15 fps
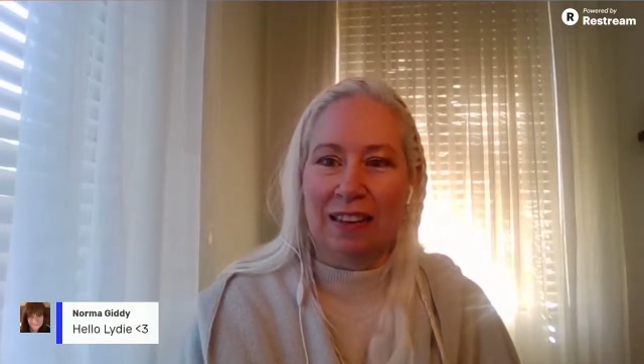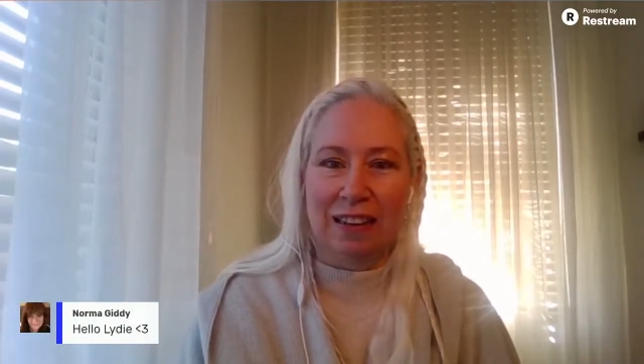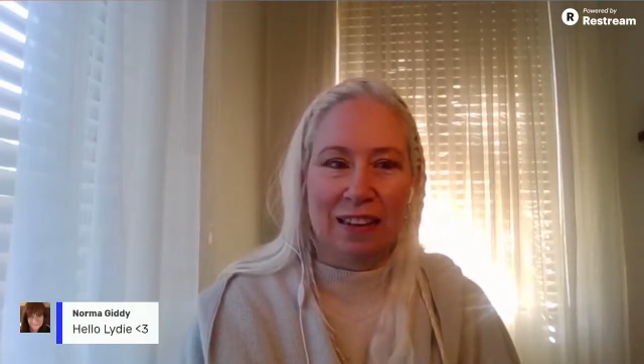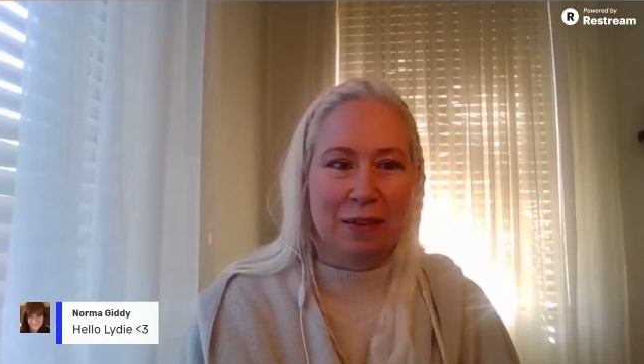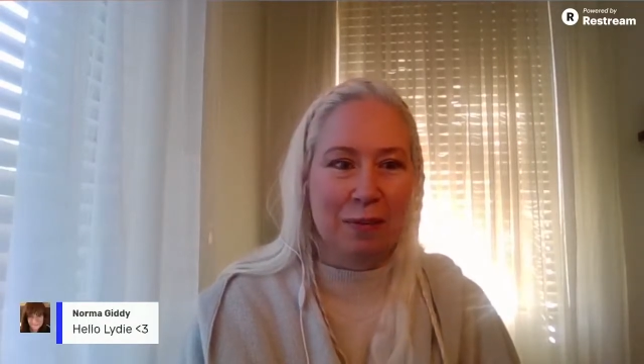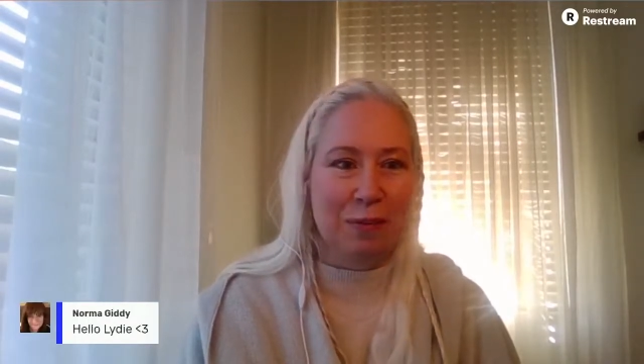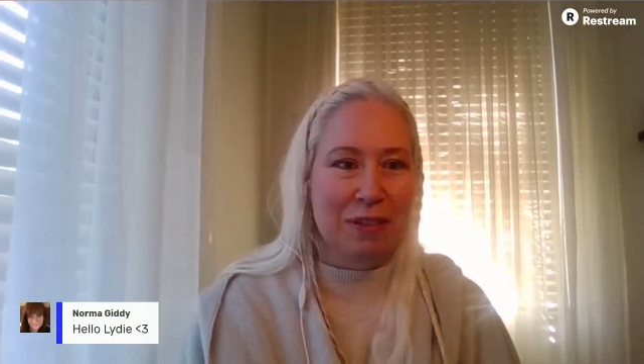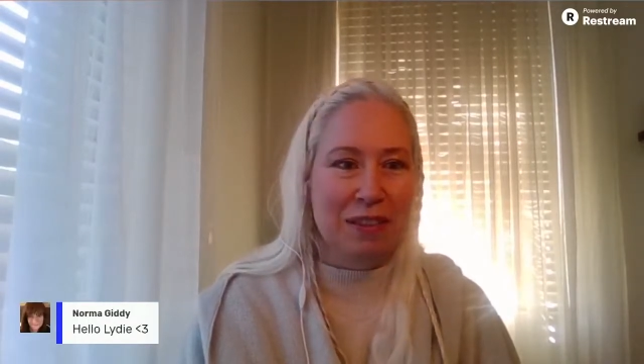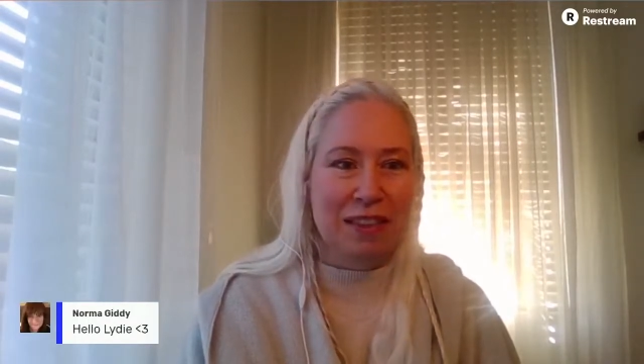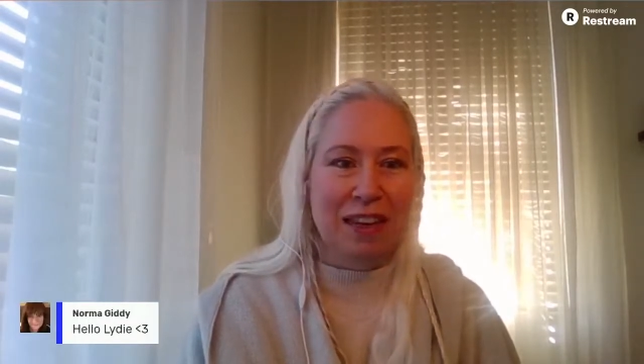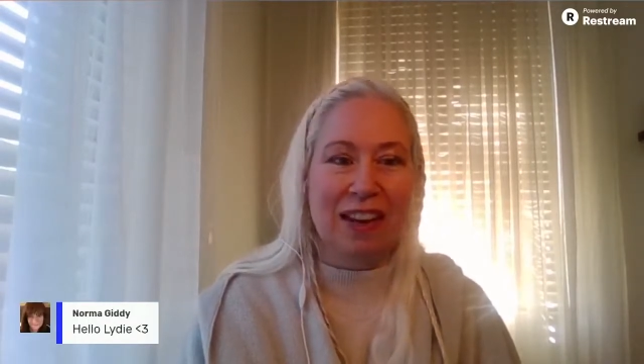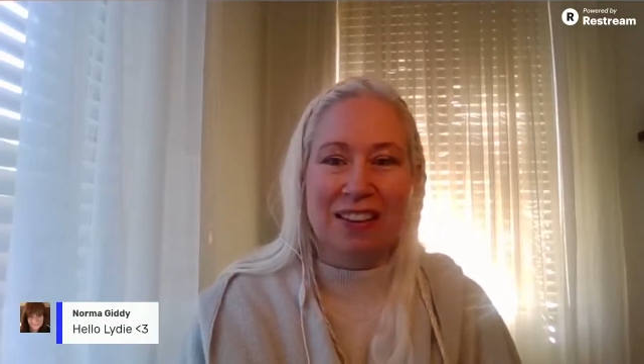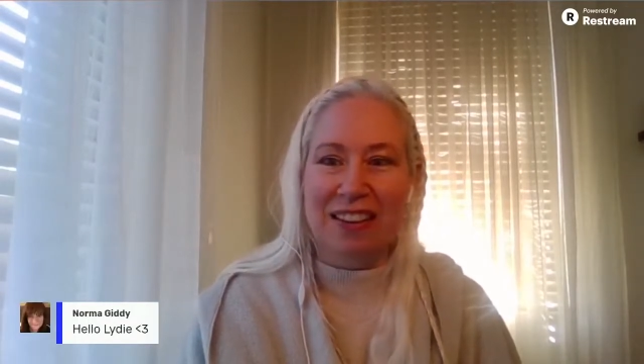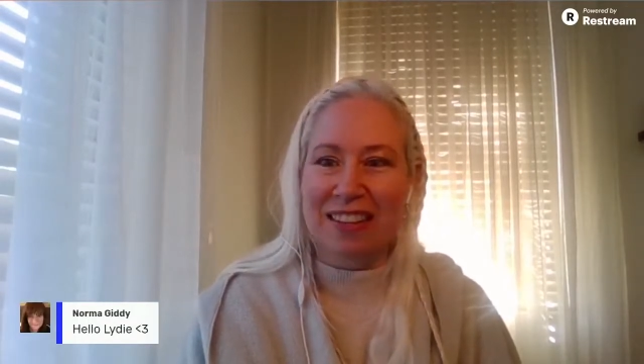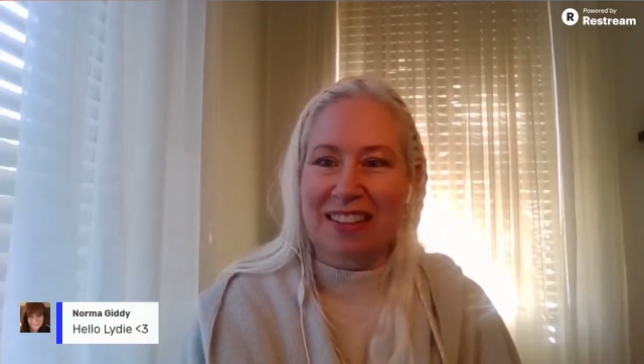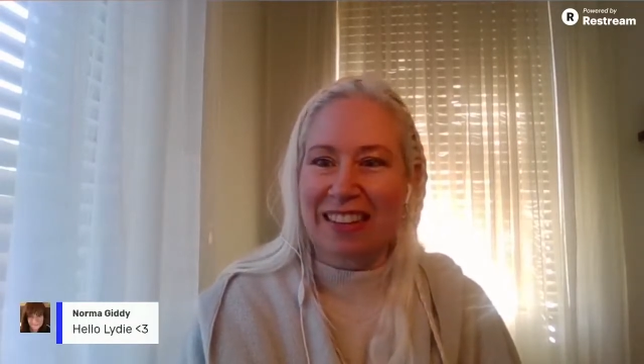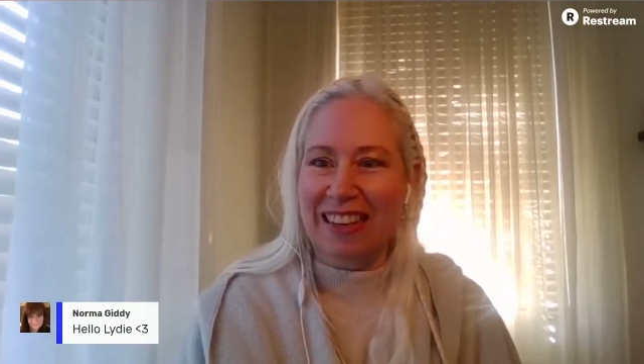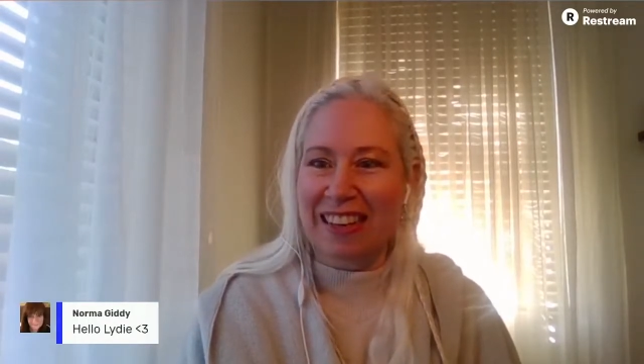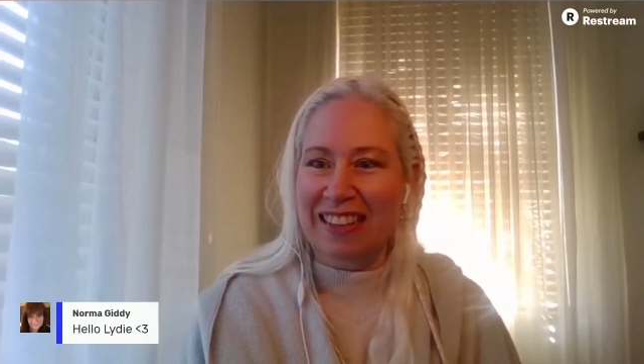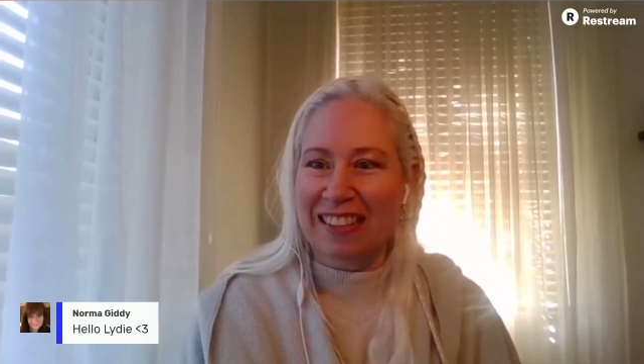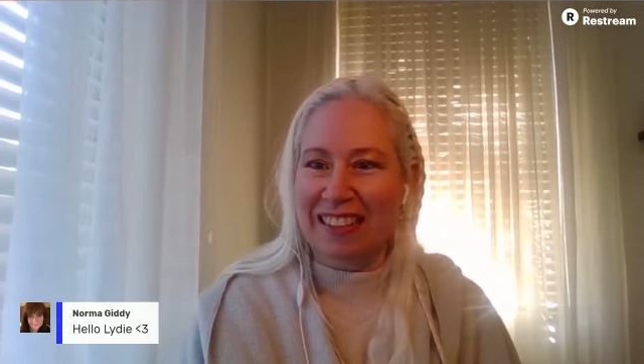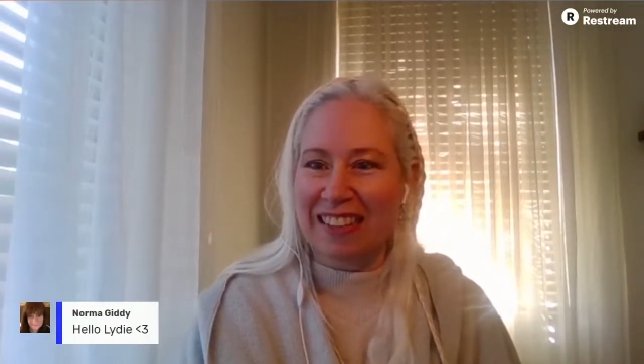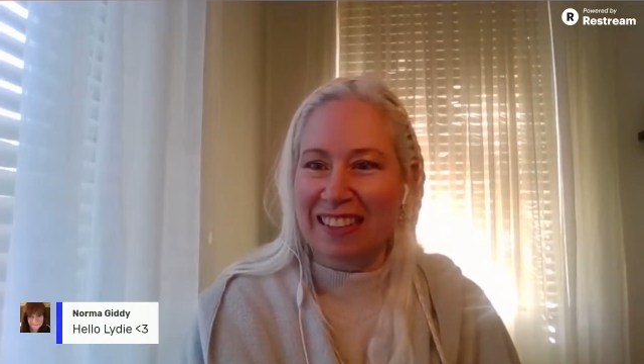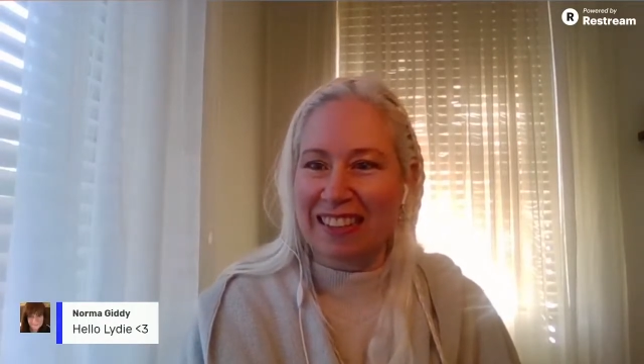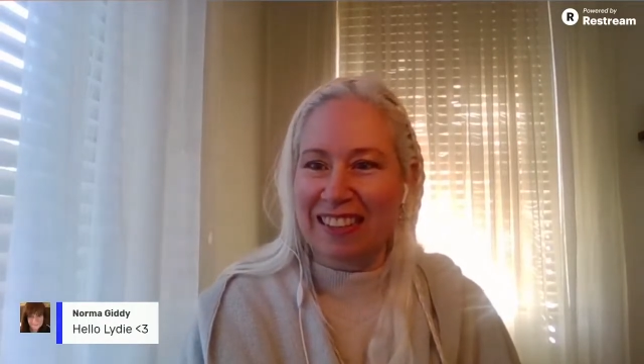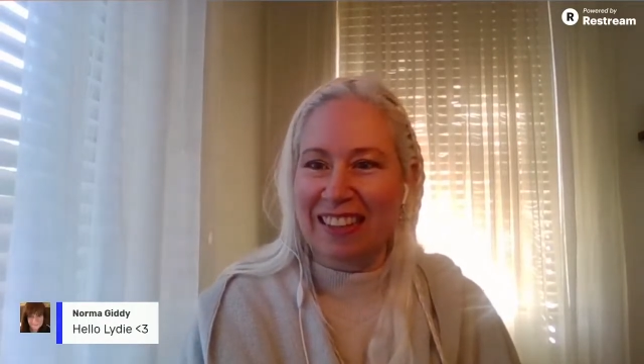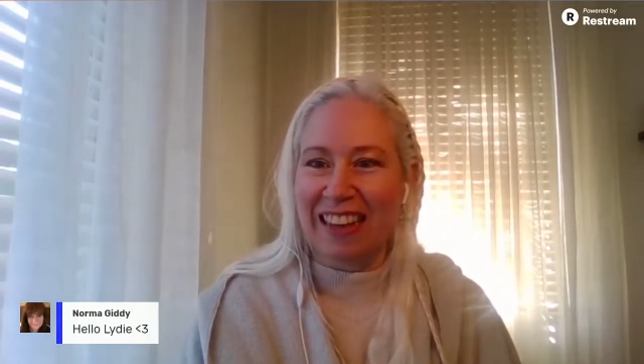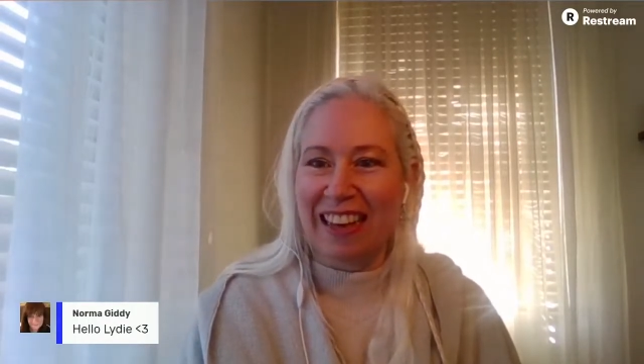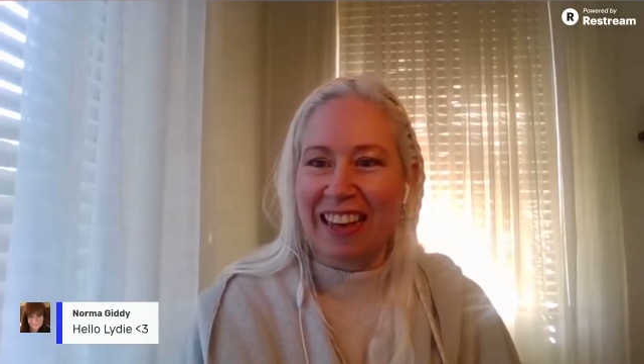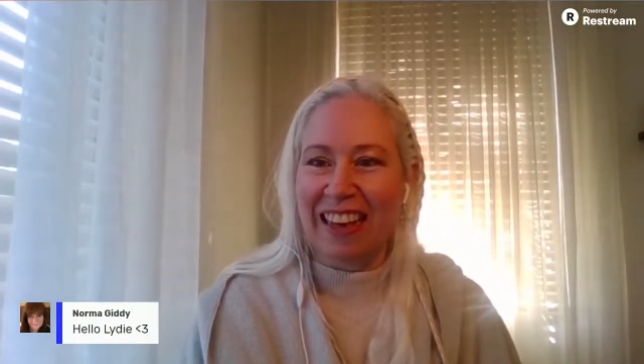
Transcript: Let me see. Oh, yes, I can see this.